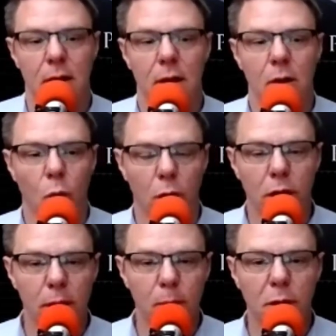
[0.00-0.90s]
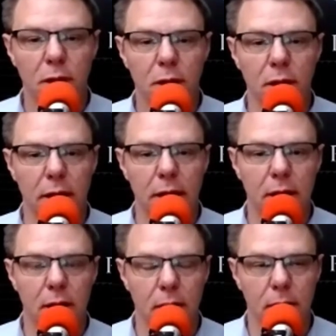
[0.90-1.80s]
We're going to put a link
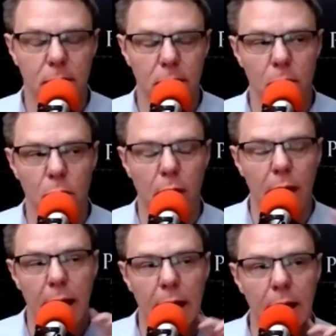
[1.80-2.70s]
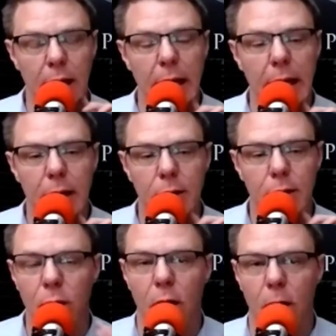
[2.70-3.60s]
to an
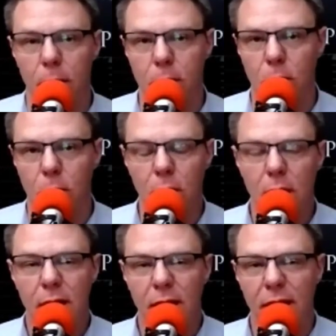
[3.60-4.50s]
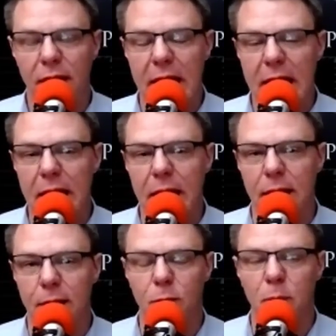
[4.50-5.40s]
article that
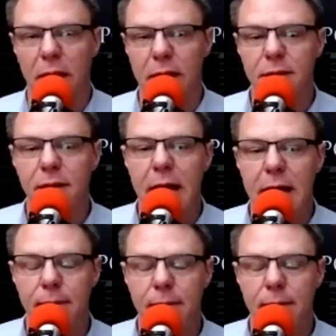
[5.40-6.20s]
explains that.